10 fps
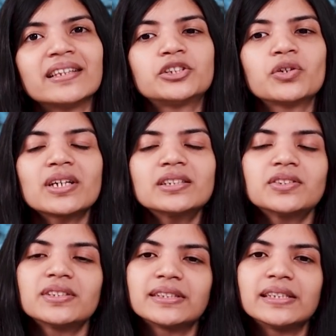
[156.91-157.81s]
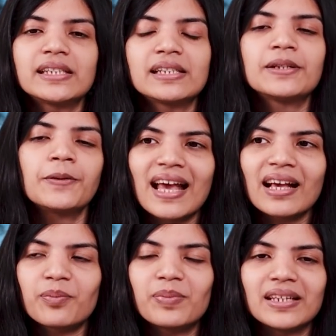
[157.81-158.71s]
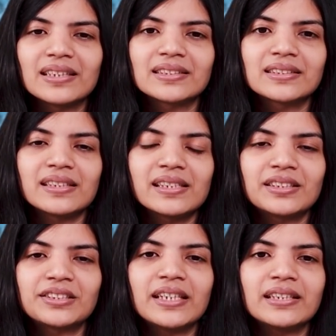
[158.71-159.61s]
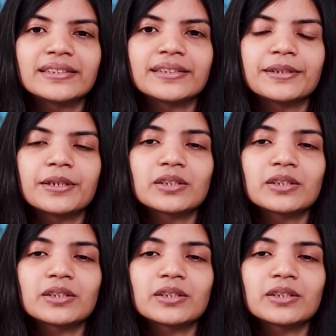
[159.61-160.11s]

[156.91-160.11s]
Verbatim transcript: they took us to this little snack place, a little shelter.